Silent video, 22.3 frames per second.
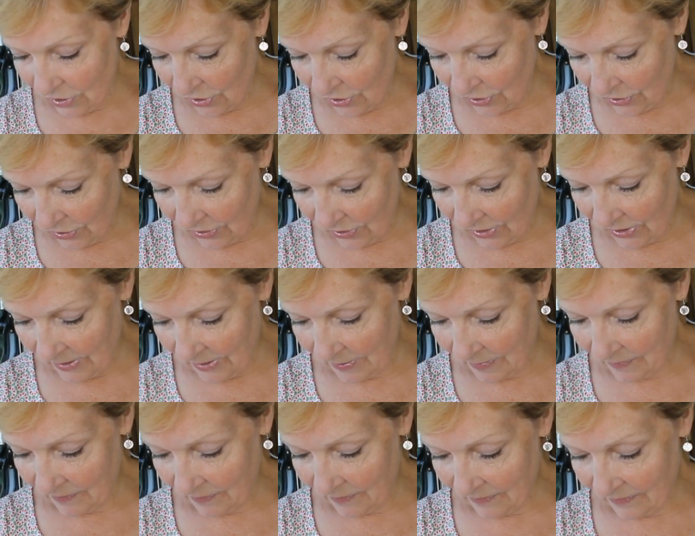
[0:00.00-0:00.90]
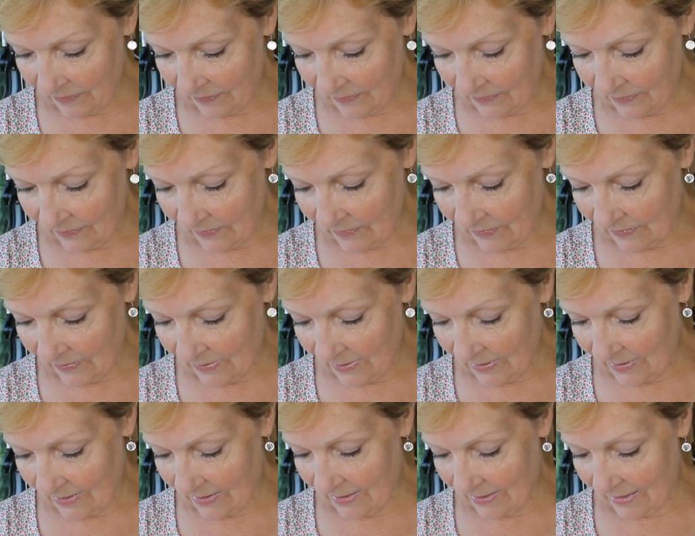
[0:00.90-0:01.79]
hook
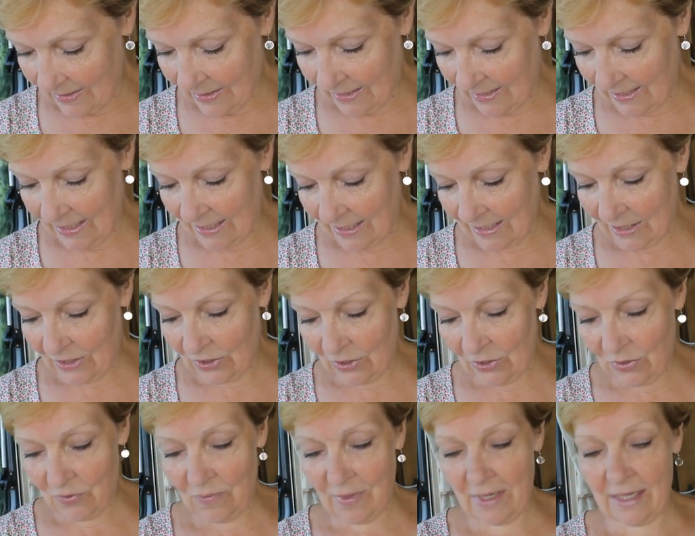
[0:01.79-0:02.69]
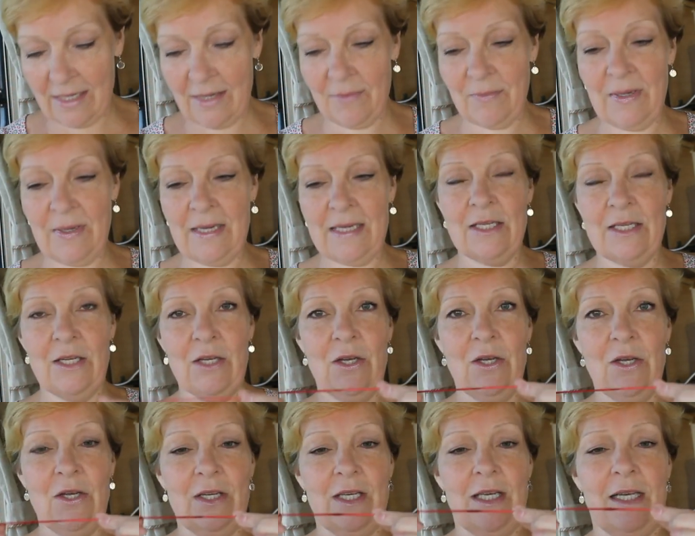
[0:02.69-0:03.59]
is a 2mm
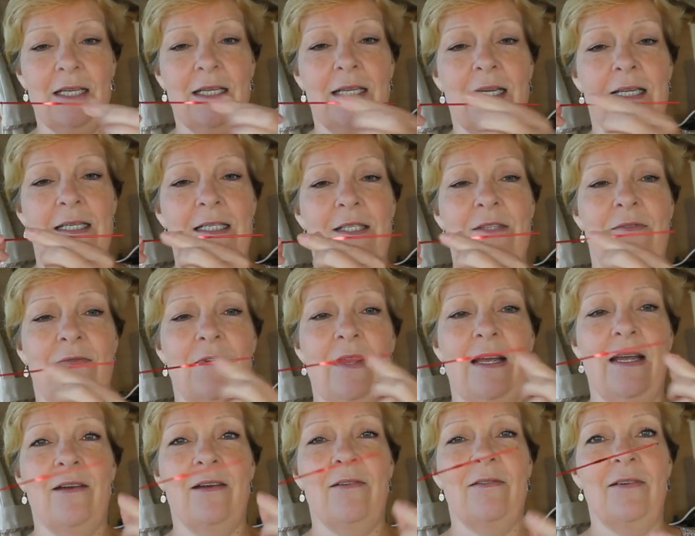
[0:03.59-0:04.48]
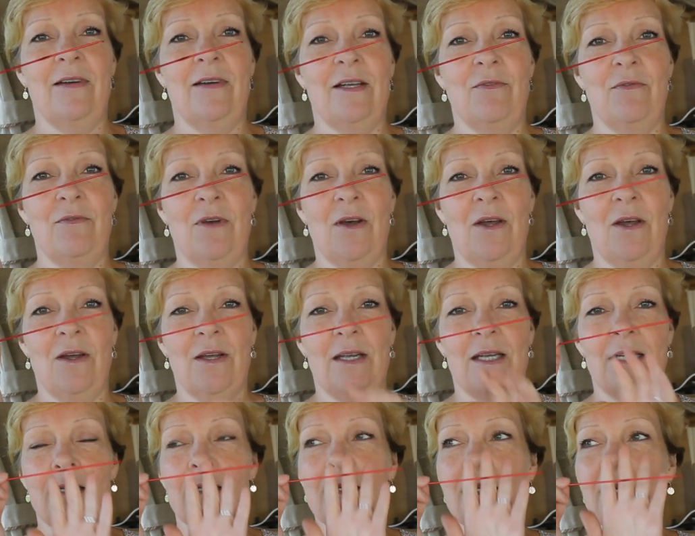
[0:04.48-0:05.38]
hook, and that's very
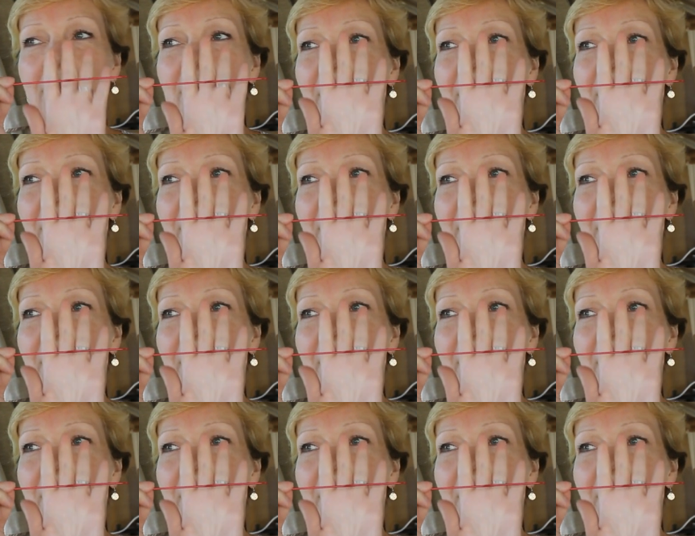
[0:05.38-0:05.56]
fine.